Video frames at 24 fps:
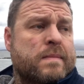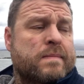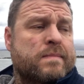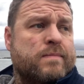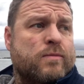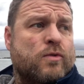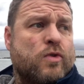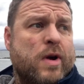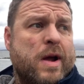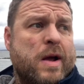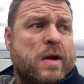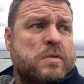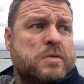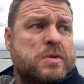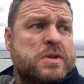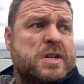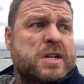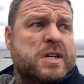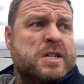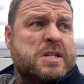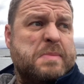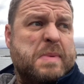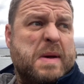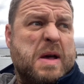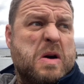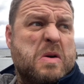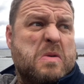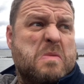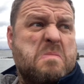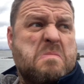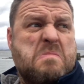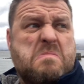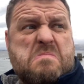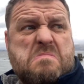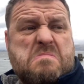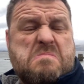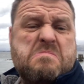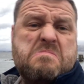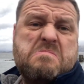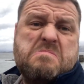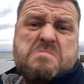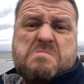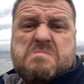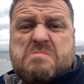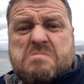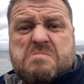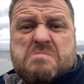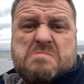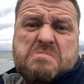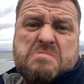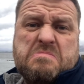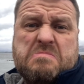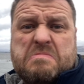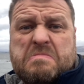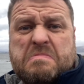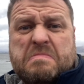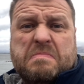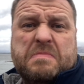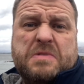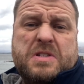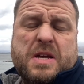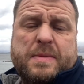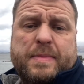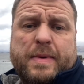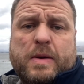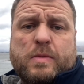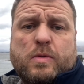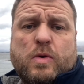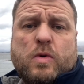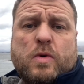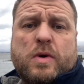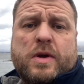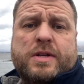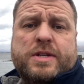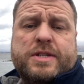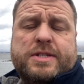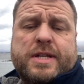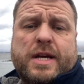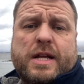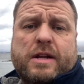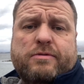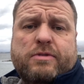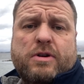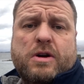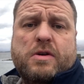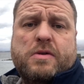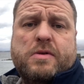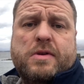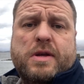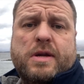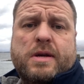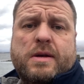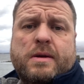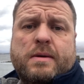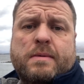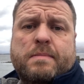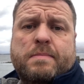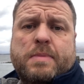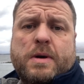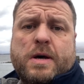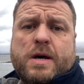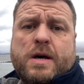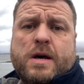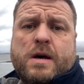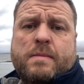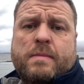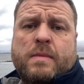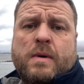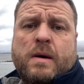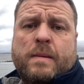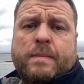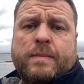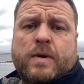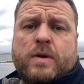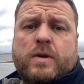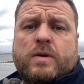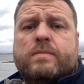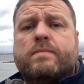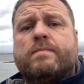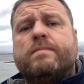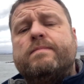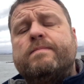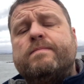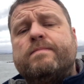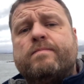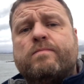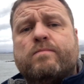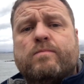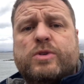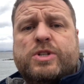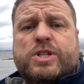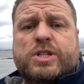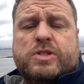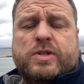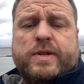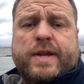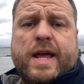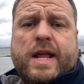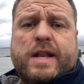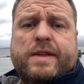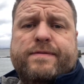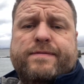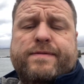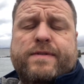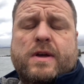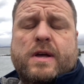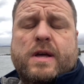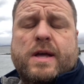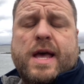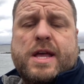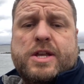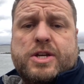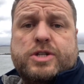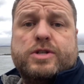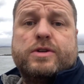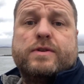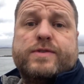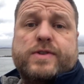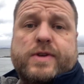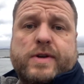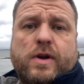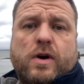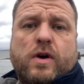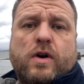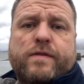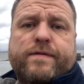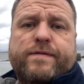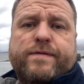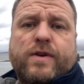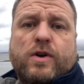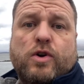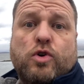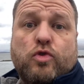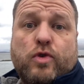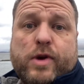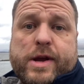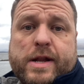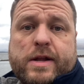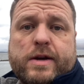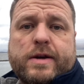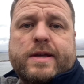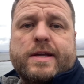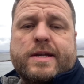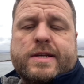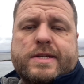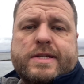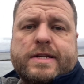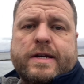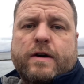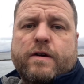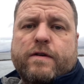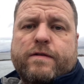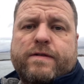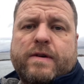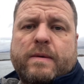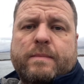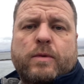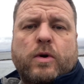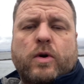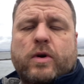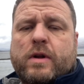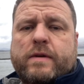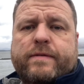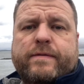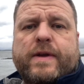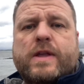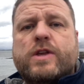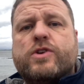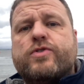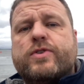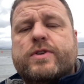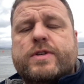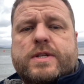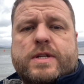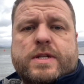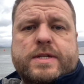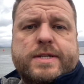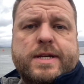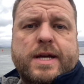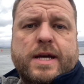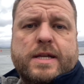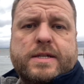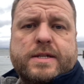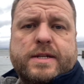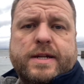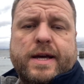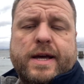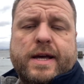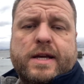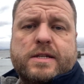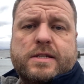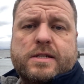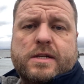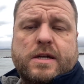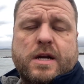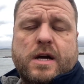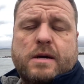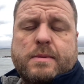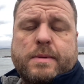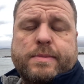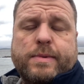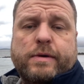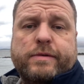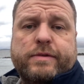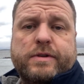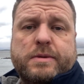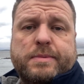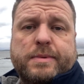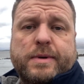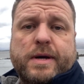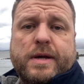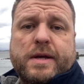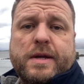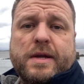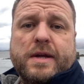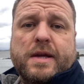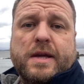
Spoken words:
ground is about 10-minute walk just down the road. But we're just on the edge of Greenock itself. I'm not going to venture into the town today because I can't be bothered. But